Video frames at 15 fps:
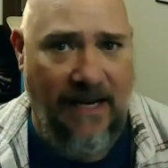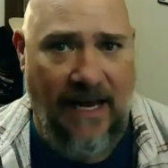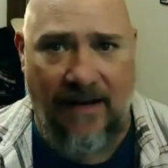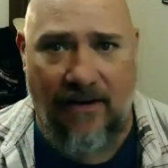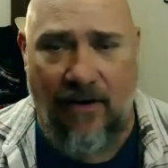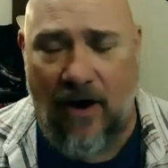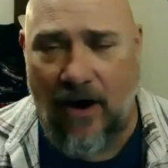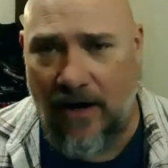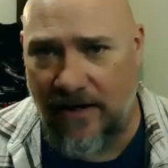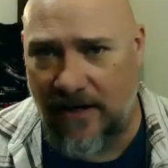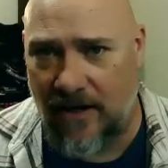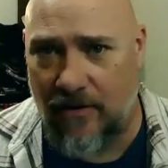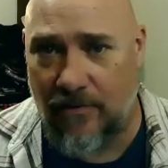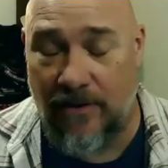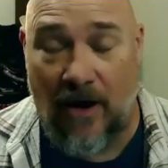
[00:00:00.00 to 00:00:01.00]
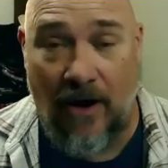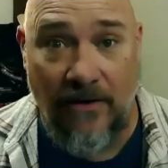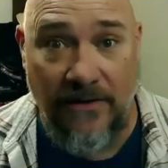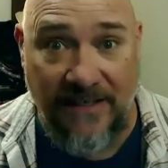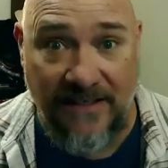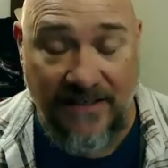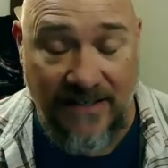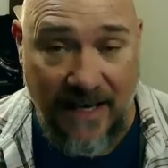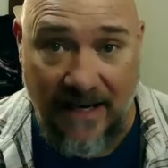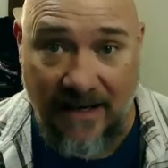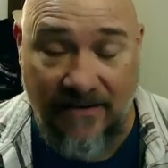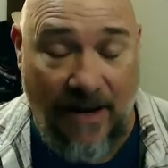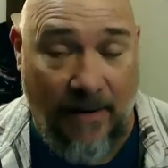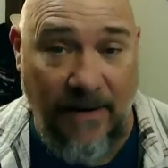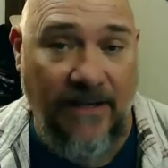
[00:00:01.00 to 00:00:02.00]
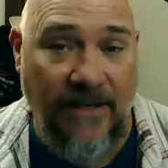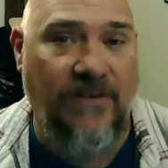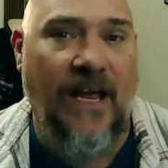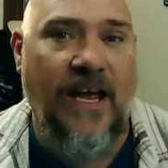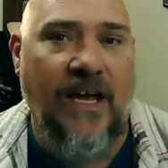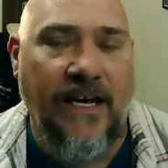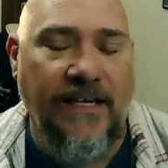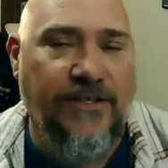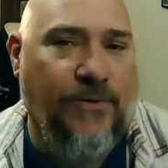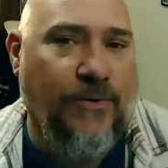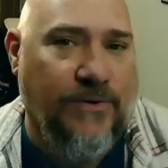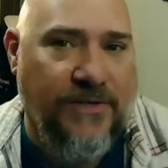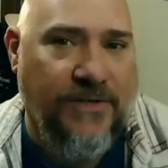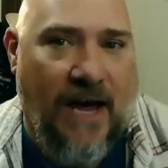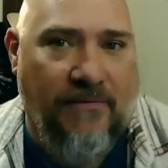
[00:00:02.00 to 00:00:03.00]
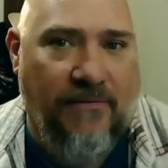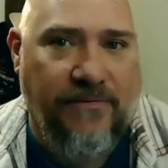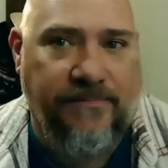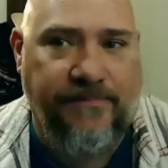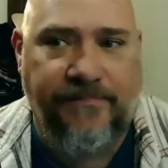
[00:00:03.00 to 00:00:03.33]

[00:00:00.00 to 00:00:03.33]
and audio and all these things. I mean, it's cool stuff.